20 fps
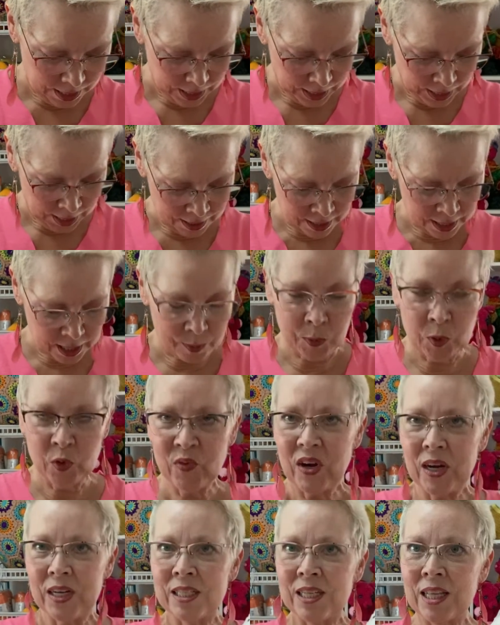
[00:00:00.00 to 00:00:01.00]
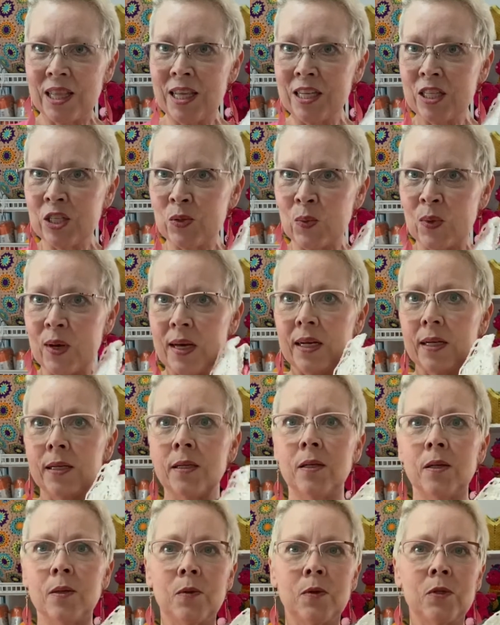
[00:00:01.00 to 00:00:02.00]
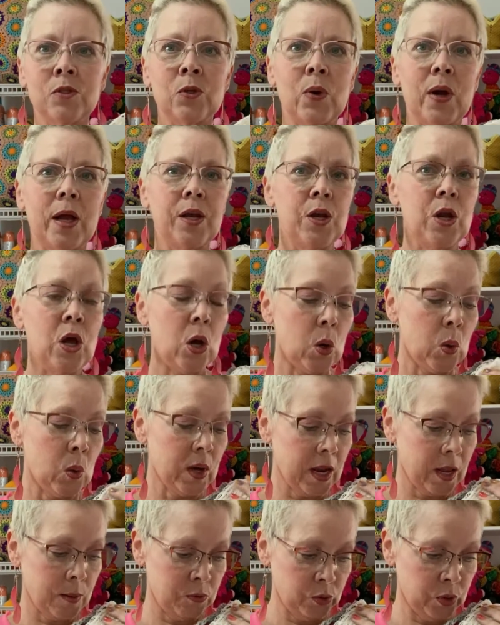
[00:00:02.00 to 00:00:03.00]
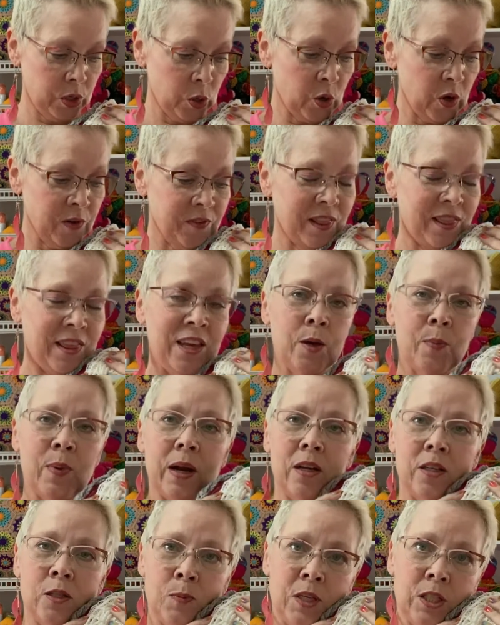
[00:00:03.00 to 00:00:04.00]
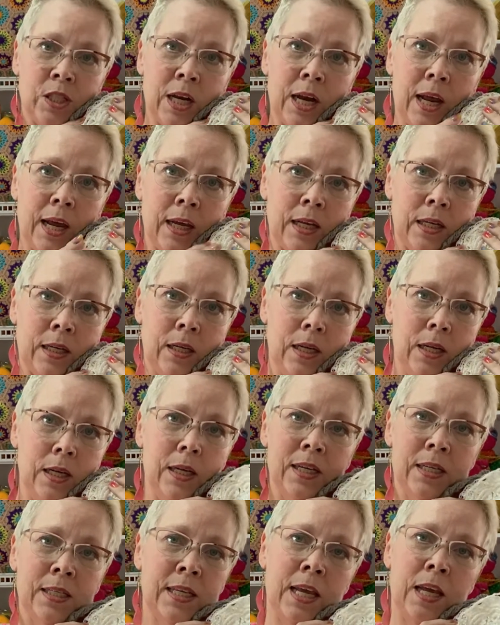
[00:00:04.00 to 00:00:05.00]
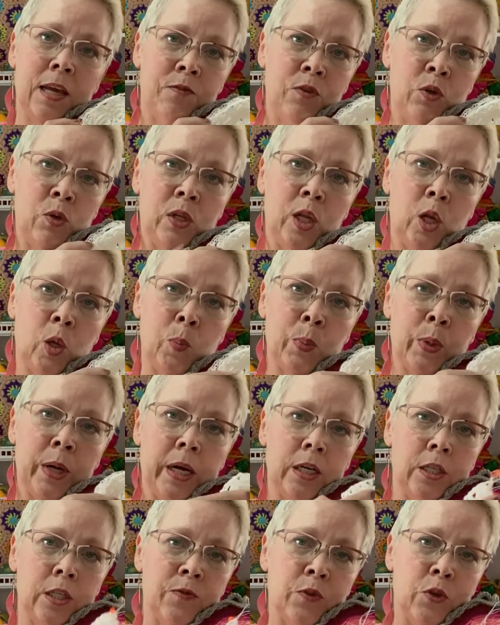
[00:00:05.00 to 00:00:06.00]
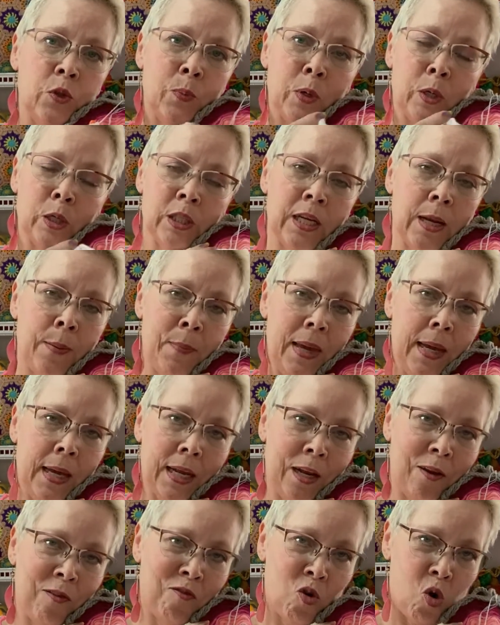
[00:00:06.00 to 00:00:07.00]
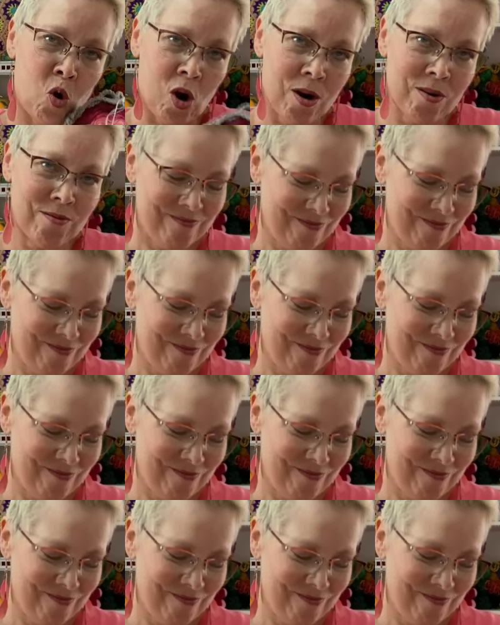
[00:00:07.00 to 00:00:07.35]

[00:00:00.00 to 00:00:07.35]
And then I move on to this one so I know what I'm doing. I don't have to think about it as much, and I can say a few little prayers for the person I'm making it for.